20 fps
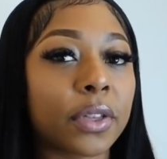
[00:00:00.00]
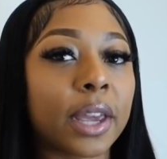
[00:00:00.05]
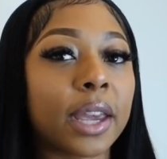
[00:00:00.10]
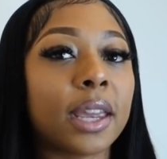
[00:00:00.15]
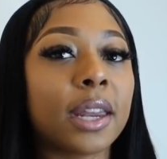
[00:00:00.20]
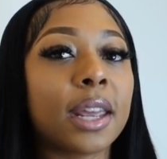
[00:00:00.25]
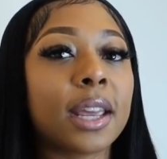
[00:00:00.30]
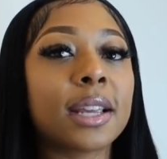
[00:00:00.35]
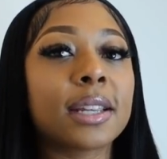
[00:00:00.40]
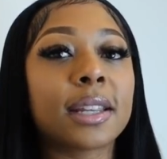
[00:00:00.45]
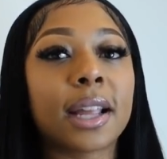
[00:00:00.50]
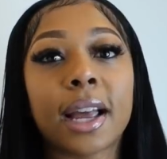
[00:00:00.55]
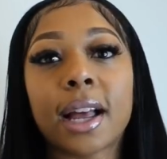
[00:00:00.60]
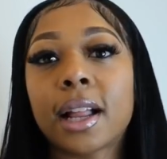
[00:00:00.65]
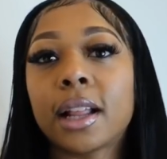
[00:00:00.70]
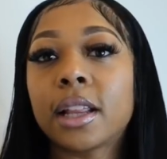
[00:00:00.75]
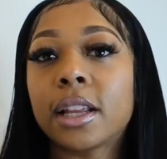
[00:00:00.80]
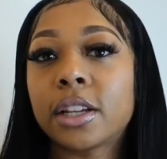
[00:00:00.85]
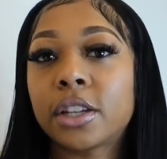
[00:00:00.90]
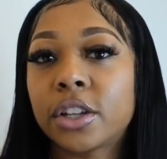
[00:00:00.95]
It is like a
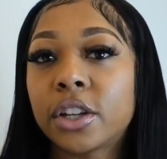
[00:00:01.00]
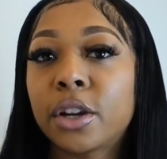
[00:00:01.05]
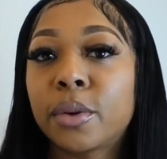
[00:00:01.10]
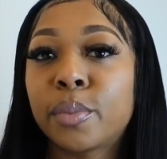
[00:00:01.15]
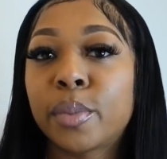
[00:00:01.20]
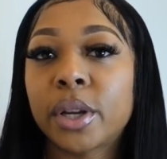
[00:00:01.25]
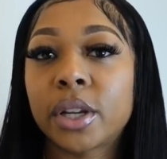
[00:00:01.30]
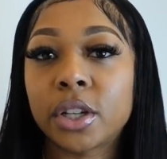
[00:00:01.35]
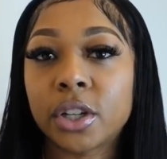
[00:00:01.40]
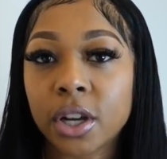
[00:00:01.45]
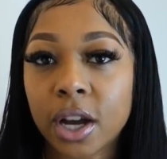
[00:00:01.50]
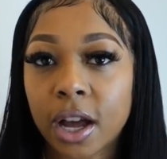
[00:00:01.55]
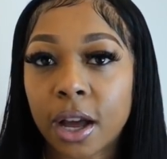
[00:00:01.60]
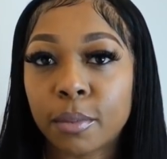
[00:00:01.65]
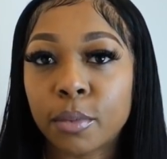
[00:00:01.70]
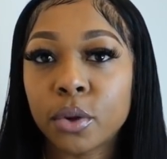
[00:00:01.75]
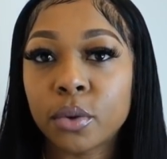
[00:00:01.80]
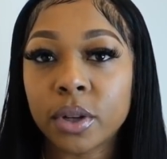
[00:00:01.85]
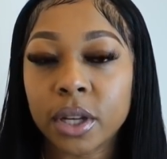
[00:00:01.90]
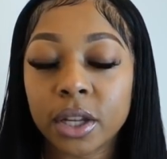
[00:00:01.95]
legitimate job.
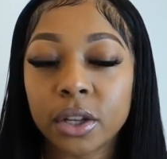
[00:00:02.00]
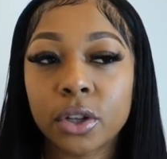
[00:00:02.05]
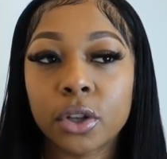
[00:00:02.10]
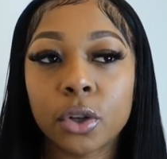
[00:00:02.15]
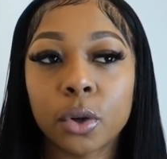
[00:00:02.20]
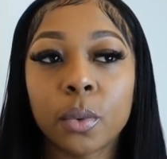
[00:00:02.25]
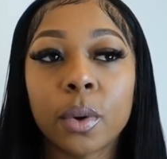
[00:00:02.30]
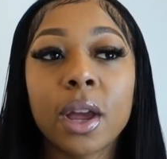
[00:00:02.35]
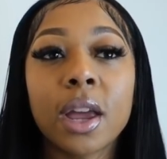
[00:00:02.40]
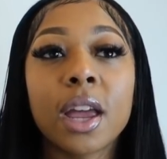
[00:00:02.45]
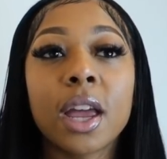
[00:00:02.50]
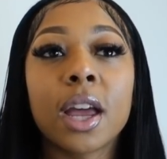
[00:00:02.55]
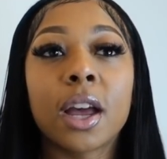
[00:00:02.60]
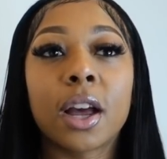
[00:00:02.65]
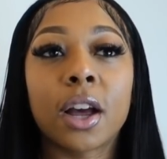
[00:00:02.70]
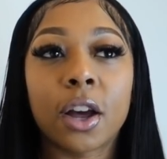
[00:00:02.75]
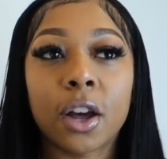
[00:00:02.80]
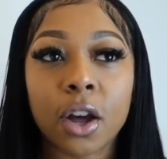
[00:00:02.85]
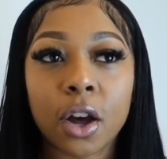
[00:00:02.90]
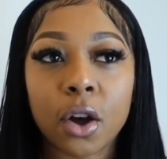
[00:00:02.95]
You need to
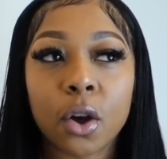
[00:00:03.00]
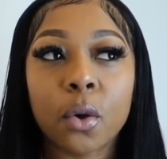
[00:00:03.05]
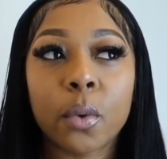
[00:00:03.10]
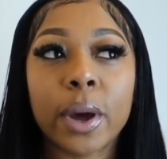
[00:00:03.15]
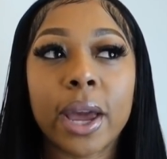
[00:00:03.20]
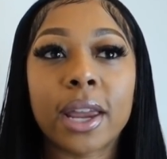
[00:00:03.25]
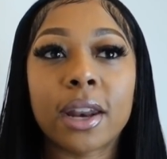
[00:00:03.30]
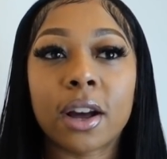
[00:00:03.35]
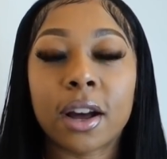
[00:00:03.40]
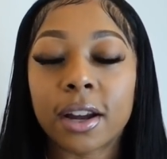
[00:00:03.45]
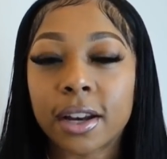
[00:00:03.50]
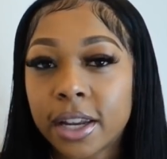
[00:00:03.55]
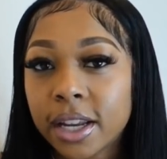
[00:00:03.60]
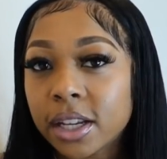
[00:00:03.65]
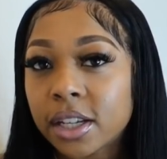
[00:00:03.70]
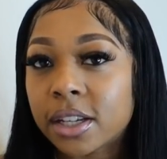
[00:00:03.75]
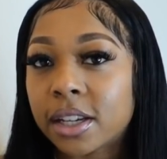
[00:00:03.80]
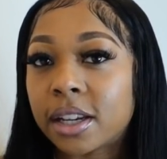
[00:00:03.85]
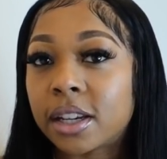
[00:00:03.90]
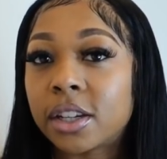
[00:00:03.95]
go and
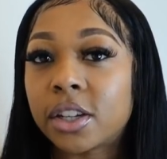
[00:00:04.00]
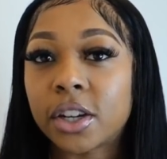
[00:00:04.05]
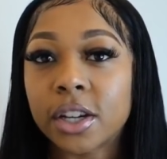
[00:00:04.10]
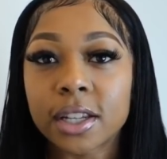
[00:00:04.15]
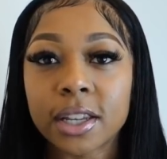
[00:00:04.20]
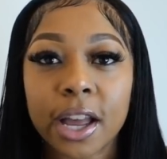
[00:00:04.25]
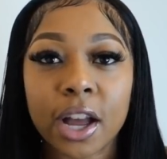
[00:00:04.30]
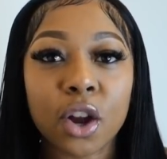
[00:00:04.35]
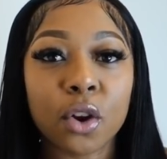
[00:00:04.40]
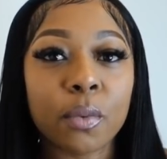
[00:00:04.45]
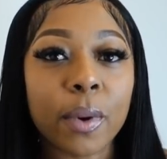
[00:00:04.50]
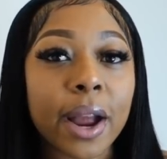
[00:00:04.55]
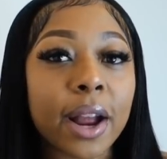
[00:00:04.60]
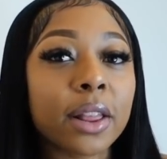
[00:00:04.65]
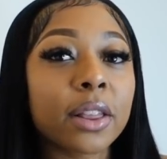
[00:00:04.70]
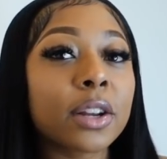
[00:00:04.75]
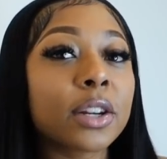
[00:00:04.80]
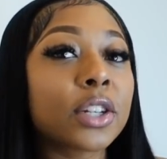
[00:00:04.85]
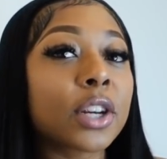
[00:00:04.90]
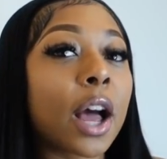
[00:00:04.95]
audition. Just like a
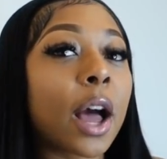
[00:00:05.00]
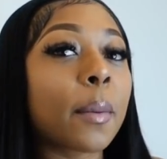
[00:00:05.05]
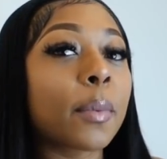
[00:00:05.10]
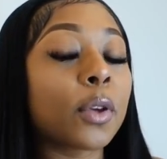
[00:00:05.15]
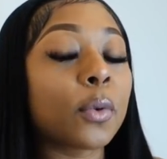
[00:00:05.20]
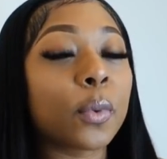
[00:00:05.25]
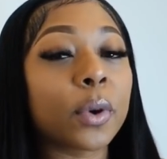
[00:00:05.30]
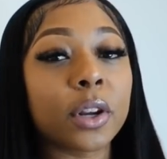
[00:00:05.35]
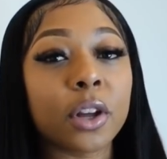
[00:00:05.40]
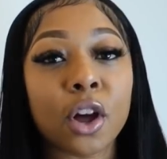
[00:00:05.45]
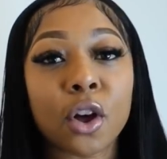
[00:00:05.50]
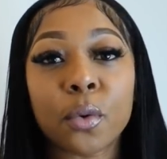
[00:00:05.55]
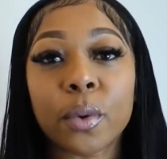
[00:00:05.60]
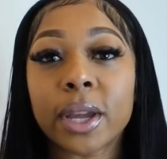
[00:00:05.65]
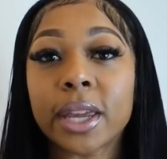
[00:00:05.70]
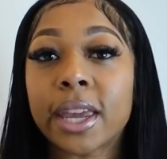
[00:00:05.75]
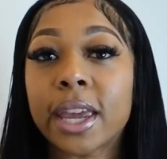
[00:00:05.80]
regular job, you would go and